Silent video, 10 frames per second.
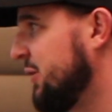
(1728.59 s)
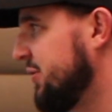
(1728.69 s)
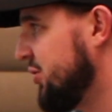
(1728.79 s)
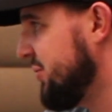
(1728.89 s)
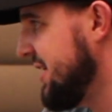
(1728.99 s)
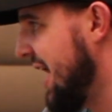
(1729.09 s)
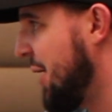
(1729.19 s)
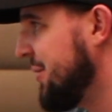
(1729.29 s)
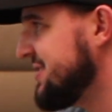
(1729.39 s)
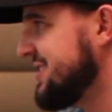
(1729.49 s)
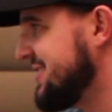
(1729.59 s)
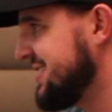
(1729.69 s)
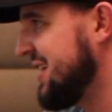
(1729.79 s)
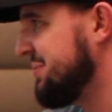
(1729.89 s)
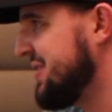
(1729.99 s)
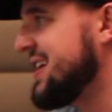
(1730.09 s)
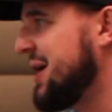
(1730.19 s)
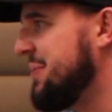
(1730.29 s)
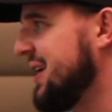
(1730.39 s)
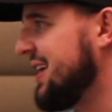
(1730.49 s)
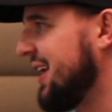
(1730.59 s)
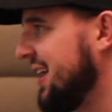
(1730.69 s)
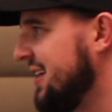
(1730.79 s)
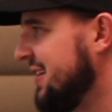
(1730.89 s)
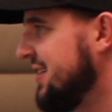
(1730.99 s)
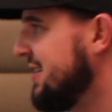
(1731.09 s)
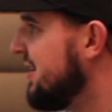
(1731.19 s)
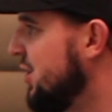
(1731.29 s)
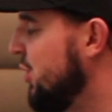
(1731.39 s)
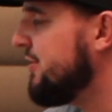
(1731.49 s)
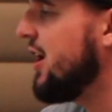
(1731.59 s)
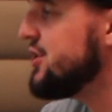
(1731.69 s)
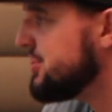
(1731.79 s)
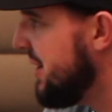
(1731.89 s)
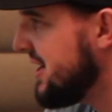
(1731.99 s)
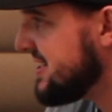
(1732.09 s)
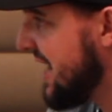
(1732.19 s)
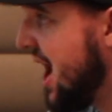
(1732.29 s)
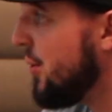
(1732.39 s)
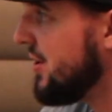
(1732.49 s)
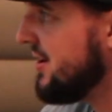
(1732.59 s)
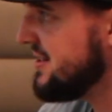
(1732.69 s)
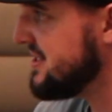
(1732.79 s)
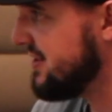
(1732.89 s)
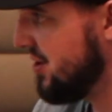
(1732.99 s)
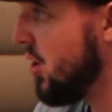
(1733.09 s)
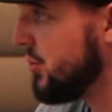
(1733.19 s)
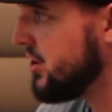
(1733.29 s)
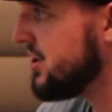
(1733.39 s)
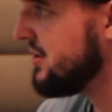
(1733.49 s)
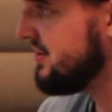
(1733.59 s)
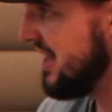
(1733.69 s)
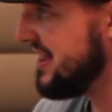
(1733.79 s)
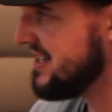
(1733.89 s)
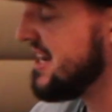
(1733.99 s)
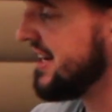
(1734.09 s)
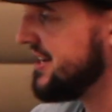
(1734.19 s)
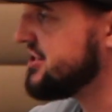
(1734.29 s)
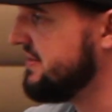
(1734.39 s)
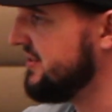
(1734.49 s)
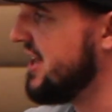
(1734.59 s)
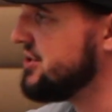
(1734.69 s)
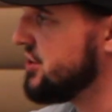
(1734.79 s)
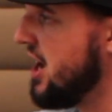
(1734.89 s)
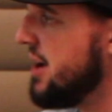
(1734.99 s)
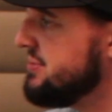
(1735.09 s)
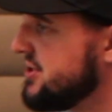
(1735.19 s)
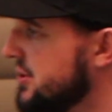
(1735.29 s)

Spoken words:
for 3 hours. It's the same thing. I'm making over 100 bucks an hour as the owner and the technician for that job. So